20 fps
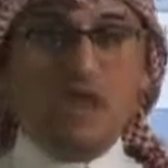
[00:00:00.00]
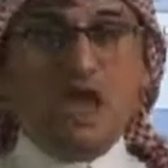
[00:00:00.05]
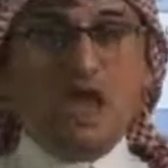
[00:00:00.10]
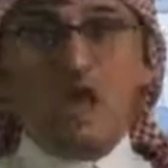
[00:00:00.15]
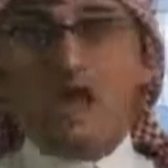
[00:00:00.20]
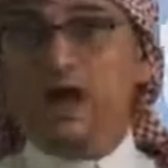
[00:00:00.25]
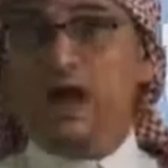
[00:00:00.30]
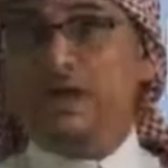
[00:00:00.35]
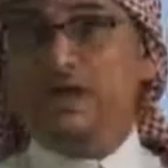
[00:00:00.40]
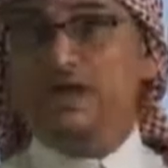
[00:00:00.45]

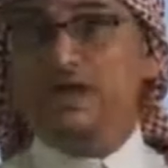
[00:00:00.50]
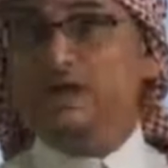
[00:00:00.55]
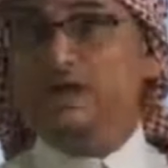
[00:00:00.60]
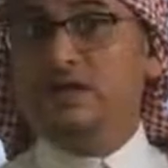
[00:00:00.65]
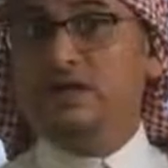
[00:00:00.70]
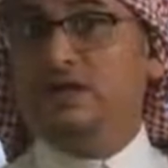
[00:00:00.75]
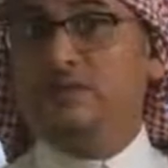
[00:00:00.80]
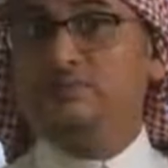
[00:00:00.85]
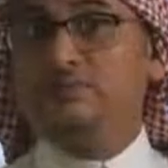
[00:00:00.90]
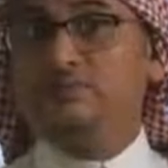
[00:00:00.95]
and
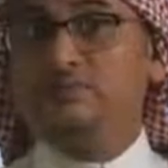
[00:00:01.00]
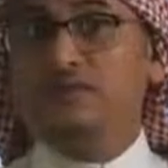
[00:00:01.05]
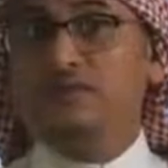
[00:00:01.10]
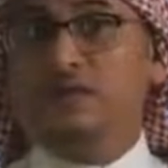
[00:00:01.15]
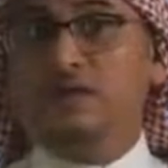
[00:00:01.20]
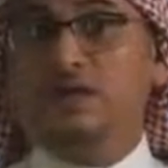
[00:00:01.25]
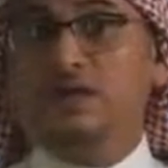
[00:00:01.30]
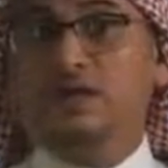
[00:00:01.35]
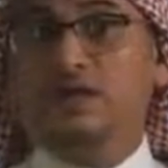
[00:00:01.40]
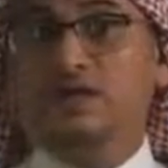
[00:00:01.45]
he
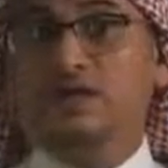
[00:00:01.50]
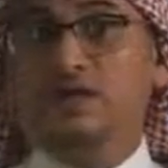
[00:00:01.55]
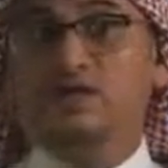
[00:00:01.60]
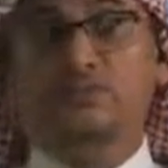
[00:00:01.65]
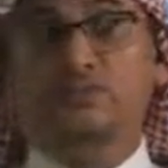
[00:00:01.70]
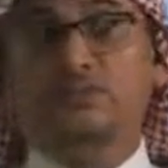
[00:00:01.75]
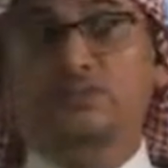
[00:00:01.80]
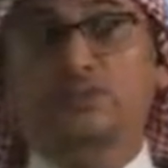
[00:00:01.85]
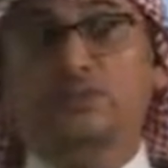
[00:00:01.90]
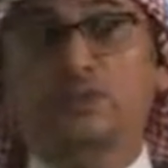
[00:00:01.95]

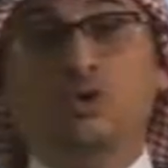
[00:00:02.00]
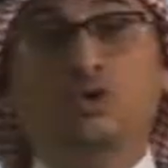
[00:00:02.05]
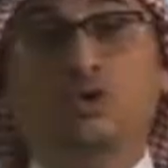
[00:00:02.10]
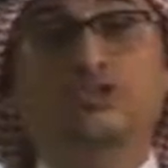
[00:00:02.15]
doesn't want